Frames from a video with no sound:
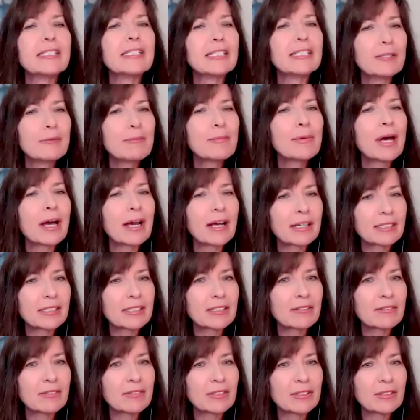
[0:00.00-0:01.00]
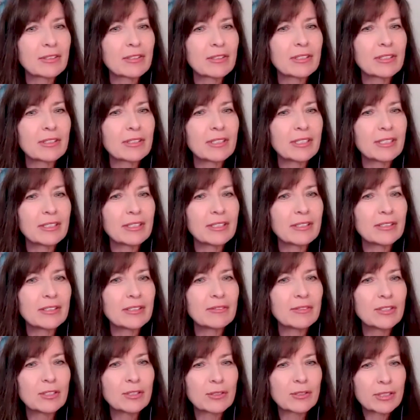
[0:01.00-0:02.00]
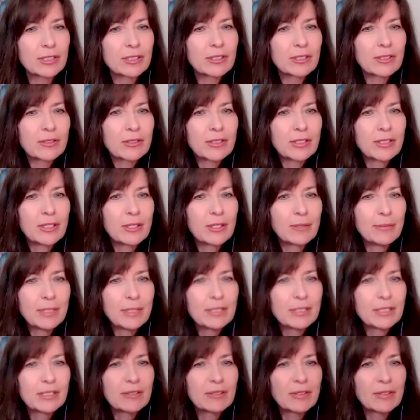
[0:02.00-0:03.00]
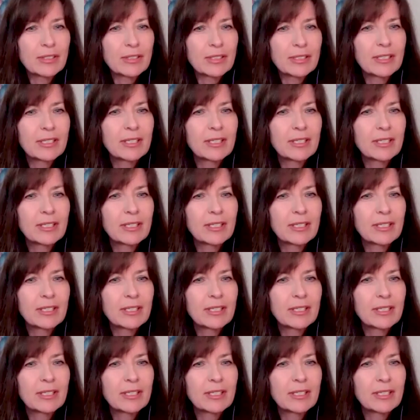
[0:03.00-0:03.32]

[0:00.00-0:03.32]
the impact of it on the individual right, as they're in right. the midst of it.